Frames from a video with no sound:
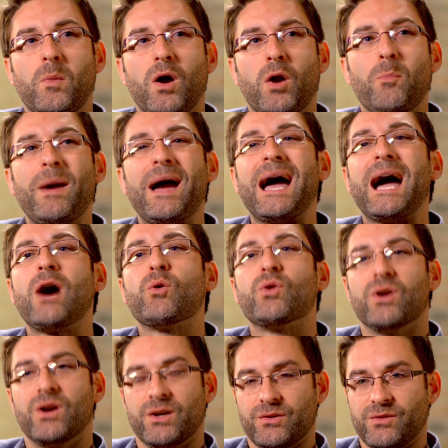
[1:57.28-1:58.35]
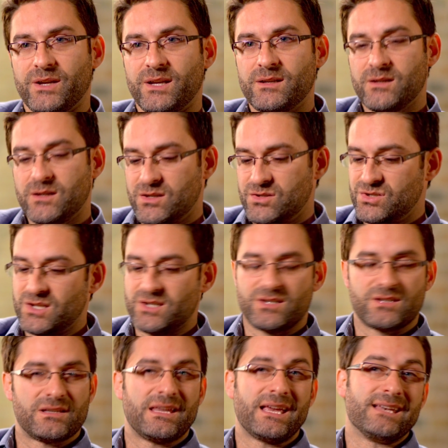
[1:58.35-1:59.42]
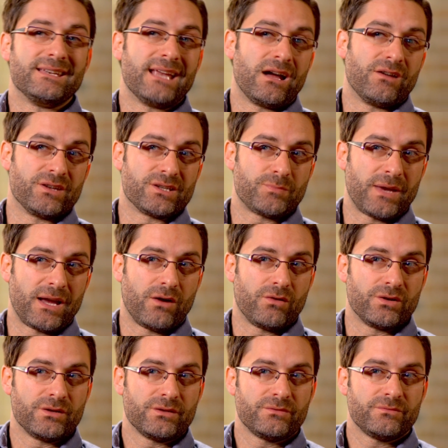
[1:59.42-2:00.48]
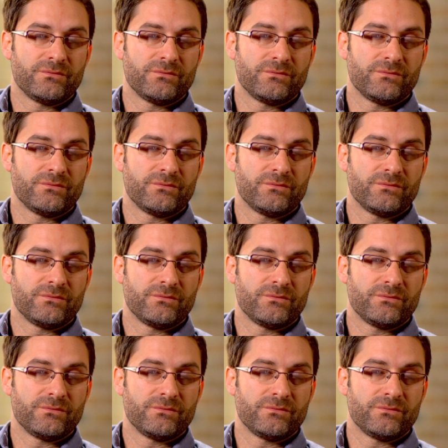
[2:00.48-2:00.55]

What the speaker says: are power hungry. Jesus laid down his power.